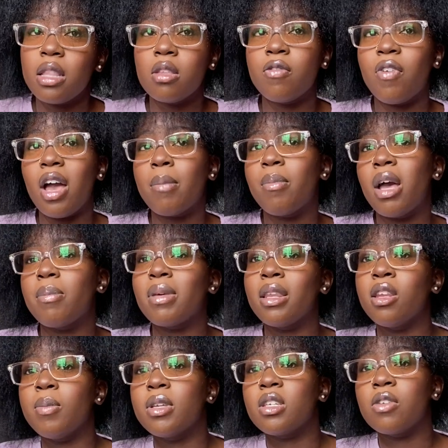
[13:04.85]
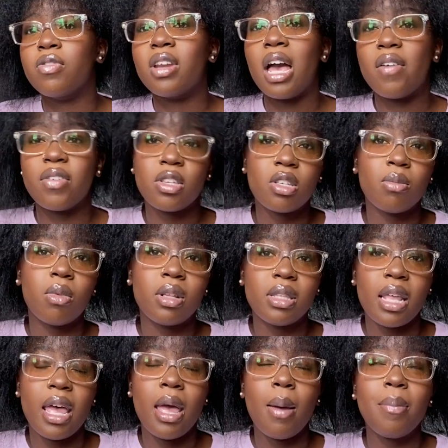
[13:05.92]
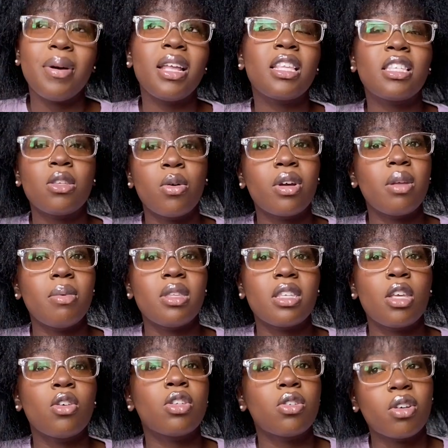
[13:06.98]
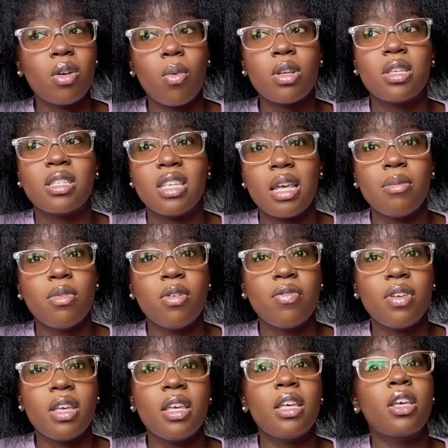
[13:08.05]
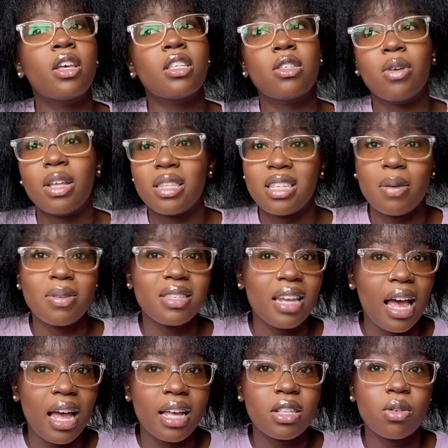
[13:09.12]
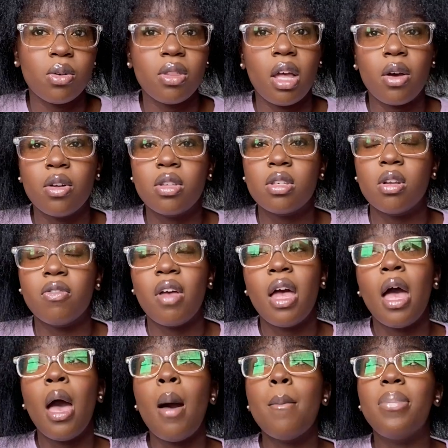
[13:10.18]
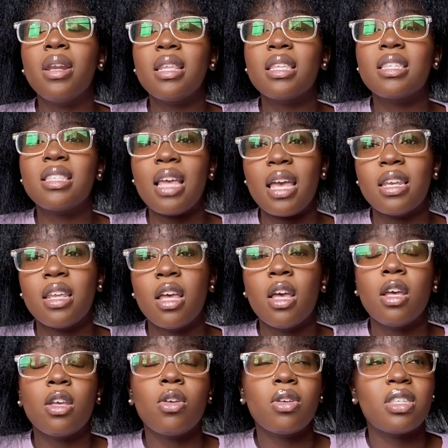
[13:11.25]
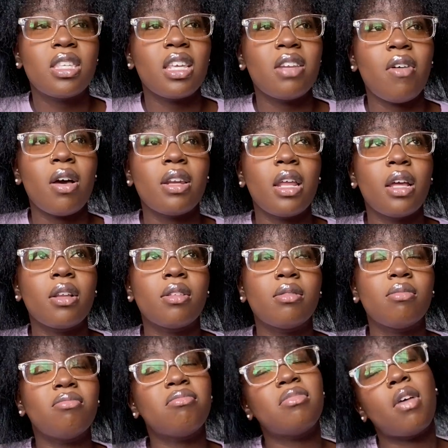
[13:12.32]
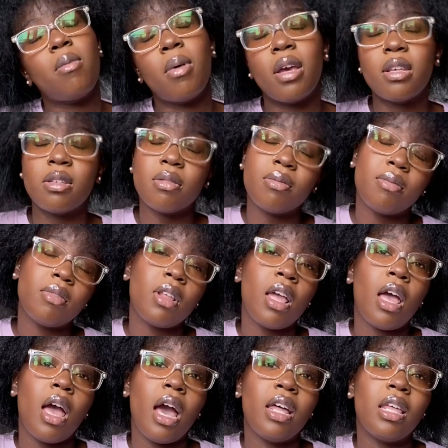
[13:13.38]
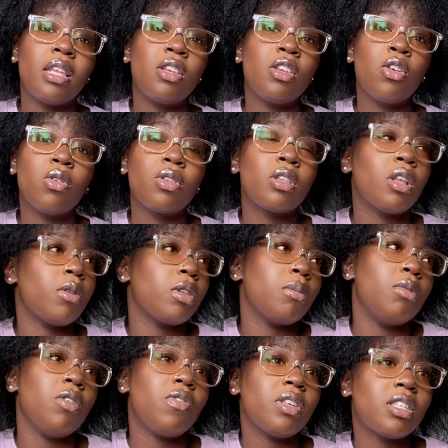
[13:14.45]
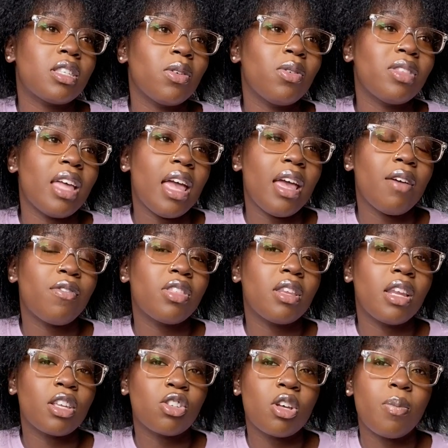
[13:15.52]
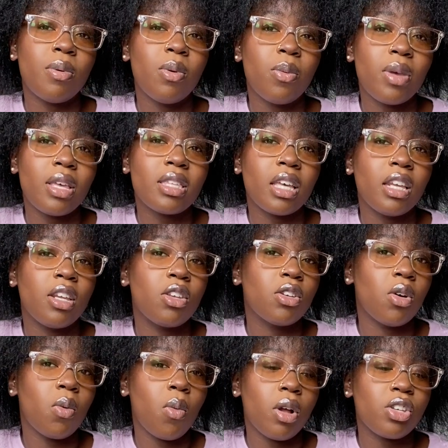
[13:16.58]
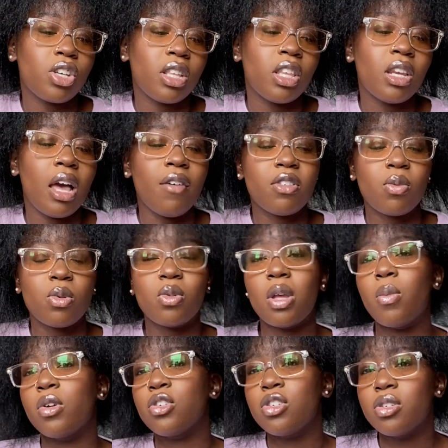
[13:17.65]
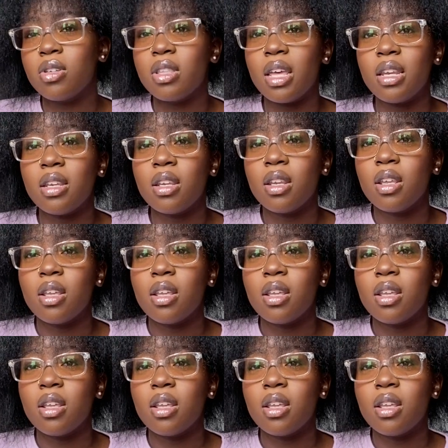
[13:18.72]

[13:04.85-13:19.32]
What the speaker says: the vibe might be a little bit different having someone there, but it's still going to be, you're still going to watch the same movie. You can still get the same snacks, all that good stuff. But instead, you're sitting around like, never mind. And the movie's still there for the next couple of weeks, and then you don't watch it. And then afterwards, like, what do you do then?